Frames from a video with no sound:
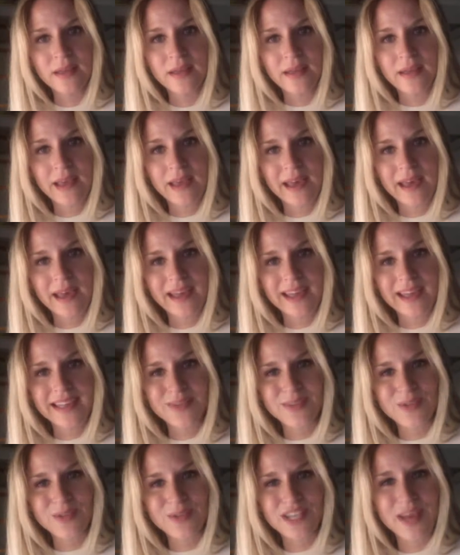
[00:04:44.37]
and
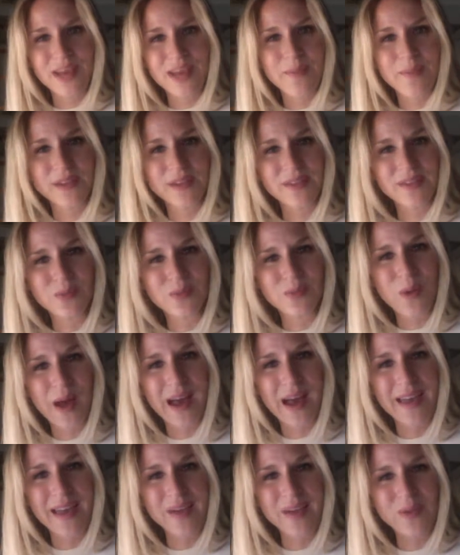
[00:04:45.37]
which I believe is
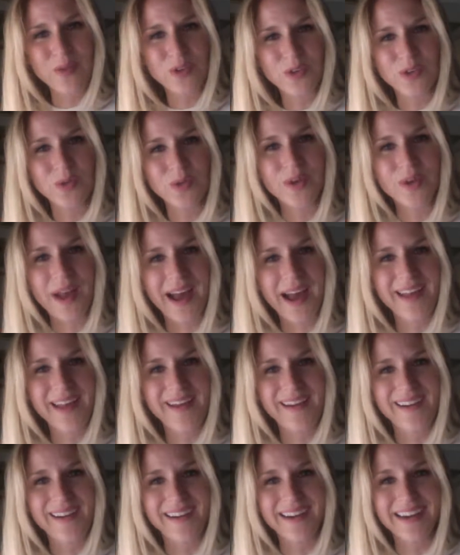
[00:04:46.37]
why you and I
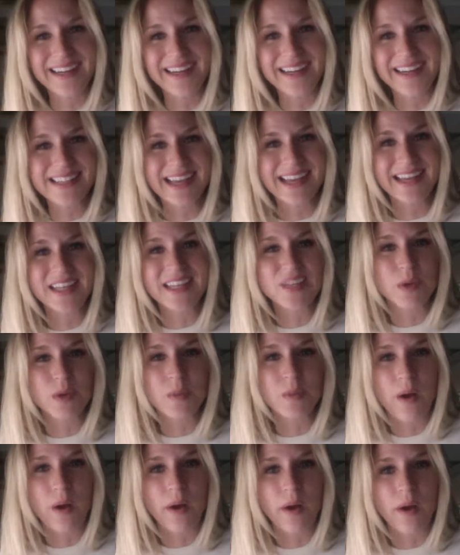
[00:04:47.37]
are excited to be a
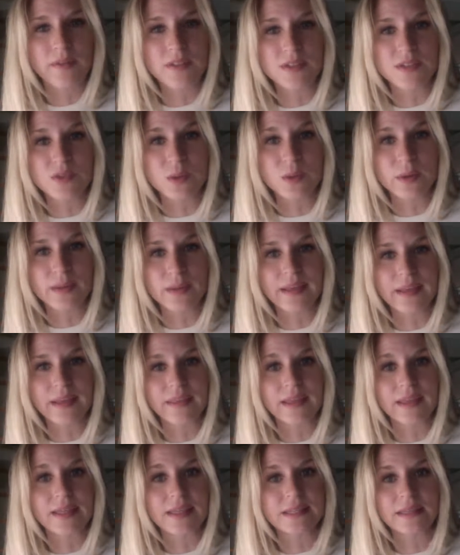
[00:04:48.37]
part of a story like
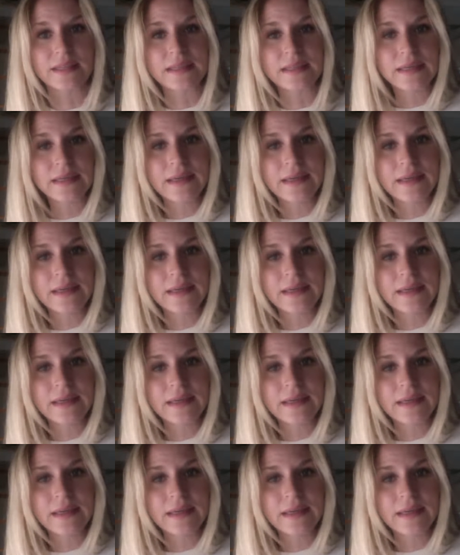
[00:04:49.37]
this and